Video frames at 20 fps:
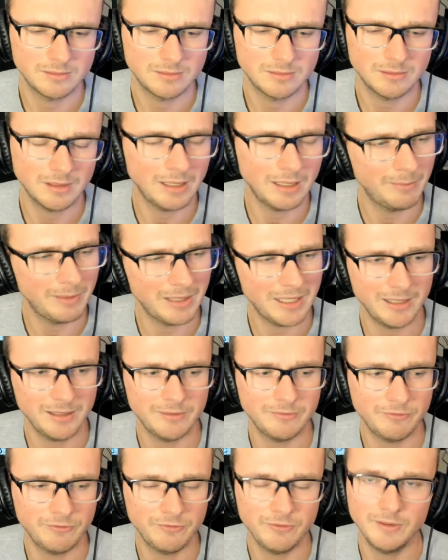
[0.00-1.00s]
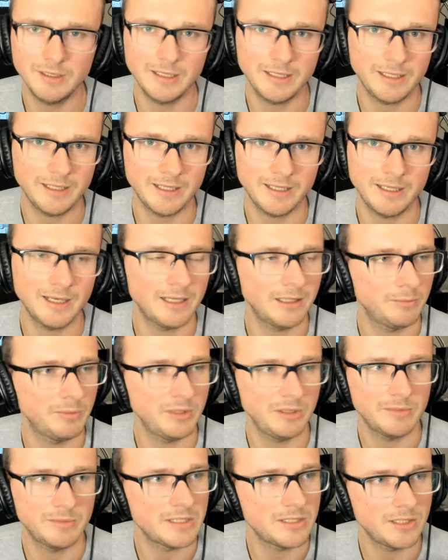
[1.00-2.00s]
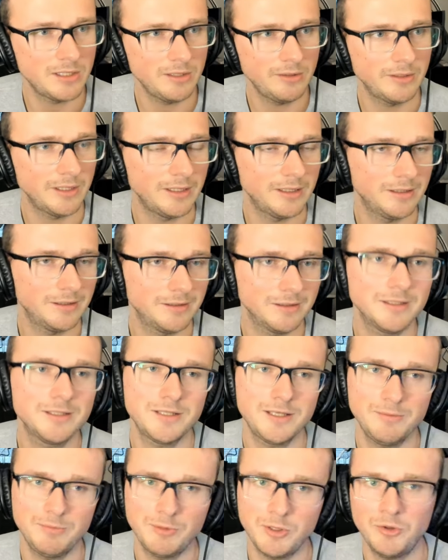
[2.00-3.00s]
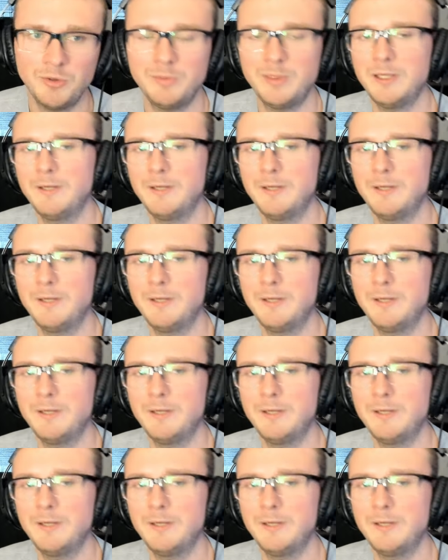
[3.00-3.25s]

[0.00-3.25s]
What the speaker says: I feel like I gotta be mishearing it. Let's keep going, man.